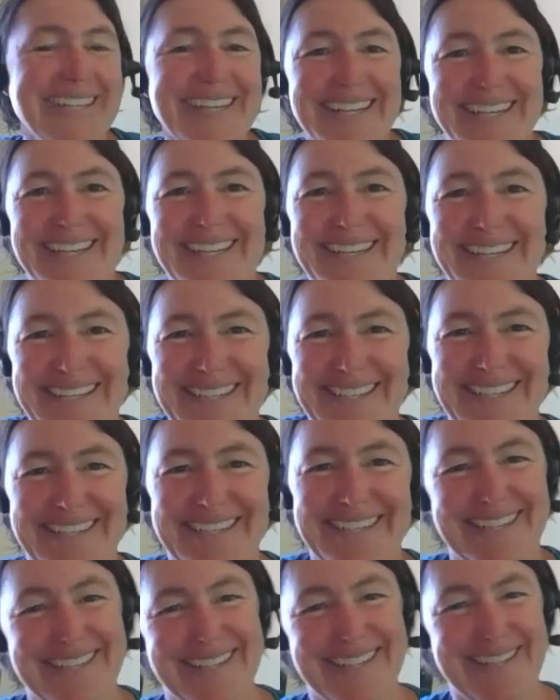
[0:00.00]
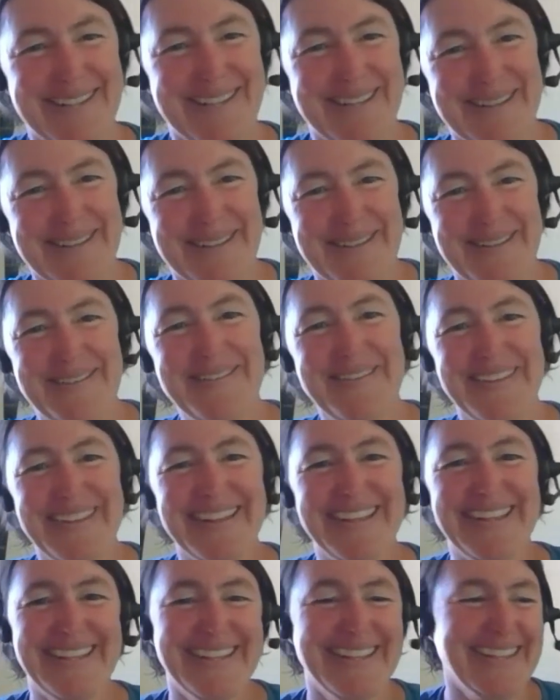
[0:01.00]
the original one.
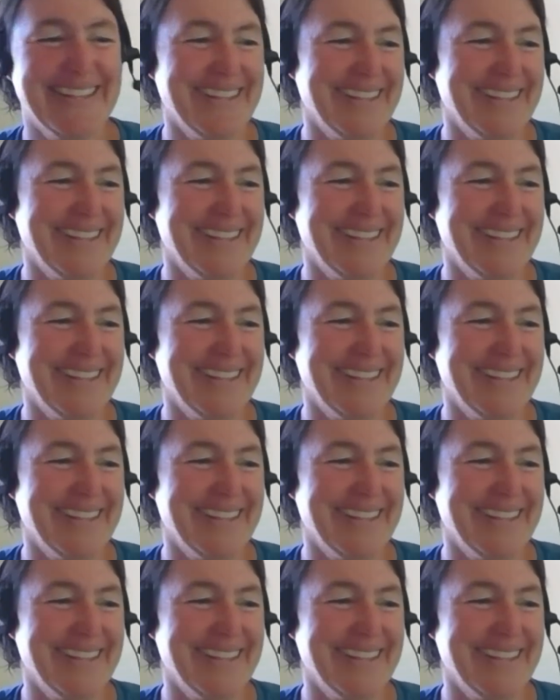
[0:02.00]
If